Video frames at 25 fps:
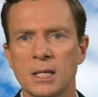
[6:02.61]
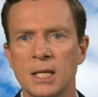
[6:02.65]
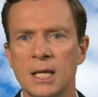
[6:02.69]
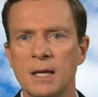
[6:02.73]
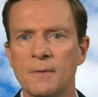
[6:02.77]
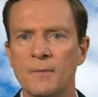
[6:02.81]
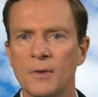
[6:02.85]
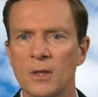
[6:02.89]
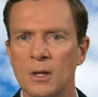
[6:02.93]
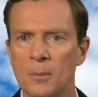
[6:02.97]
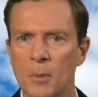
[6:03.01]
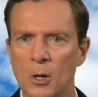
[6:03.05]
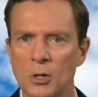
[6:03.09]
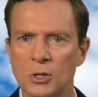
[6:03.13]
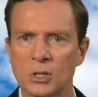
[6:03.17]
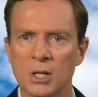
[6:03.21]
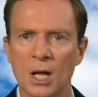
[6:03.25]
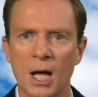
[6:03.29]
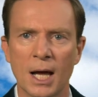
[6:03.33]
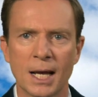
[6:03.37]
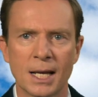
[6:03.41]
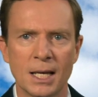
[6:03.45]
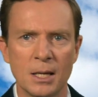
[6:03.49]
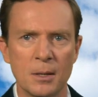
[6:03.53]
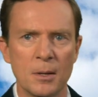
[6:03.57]
And even the most
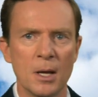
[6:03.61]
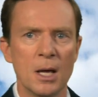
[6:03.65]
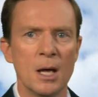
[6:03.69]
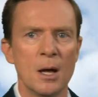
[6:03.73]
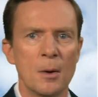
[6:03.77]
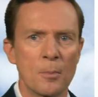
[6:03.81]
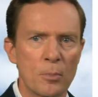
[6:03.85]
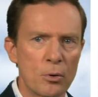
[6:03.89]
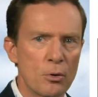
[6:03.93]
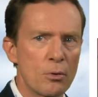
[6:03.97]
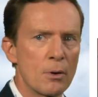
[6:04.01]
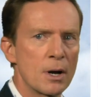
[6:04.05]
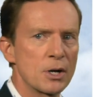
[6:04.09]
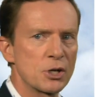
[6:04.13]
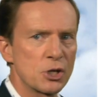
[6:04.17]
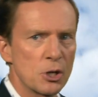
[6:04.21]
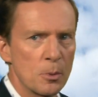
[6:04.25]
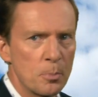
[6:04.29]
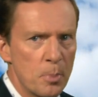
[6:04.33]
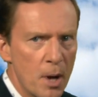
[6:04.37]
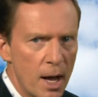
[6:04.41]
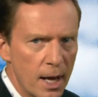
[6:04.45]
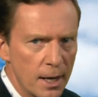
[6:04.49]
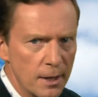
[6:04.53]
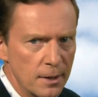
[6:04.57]
likely
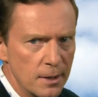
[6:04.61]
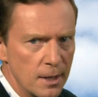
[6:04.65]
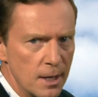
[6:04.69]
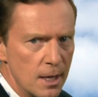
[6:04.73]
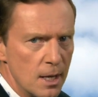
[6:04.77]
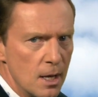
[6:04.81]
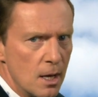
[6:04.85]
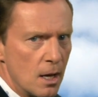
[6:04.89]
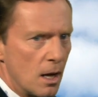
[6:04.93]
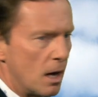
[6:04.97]
pressure pattern,